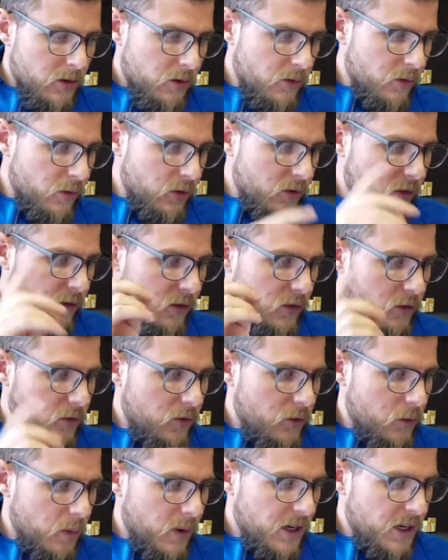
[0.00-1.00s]
verses
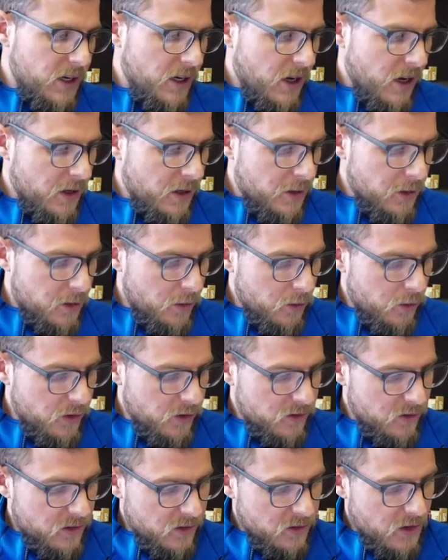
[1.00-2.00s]
29 and 30, it
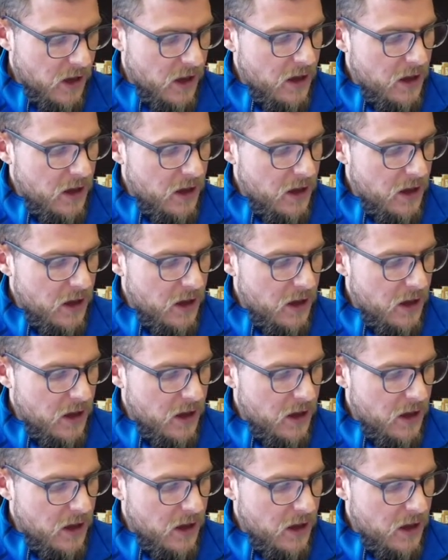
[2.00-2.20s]
says,